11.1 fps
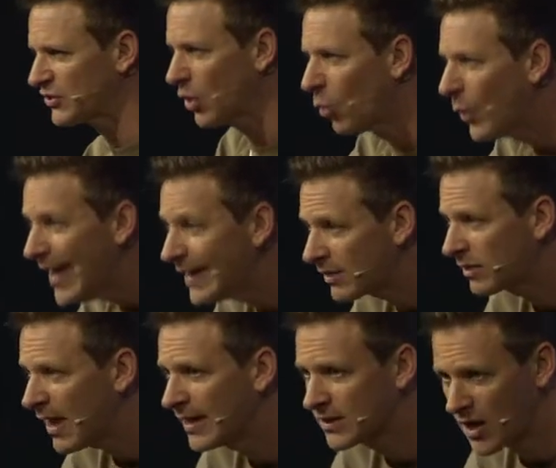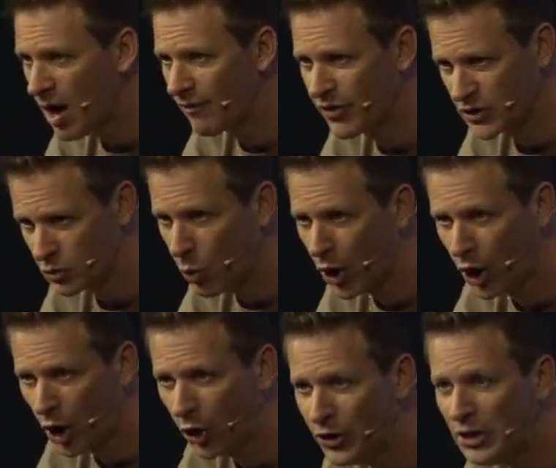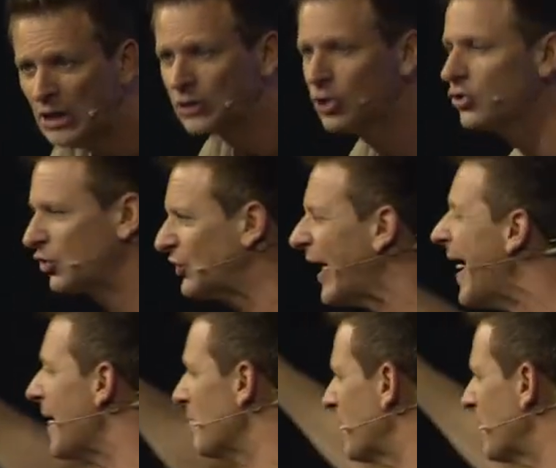the weak things of this world to shame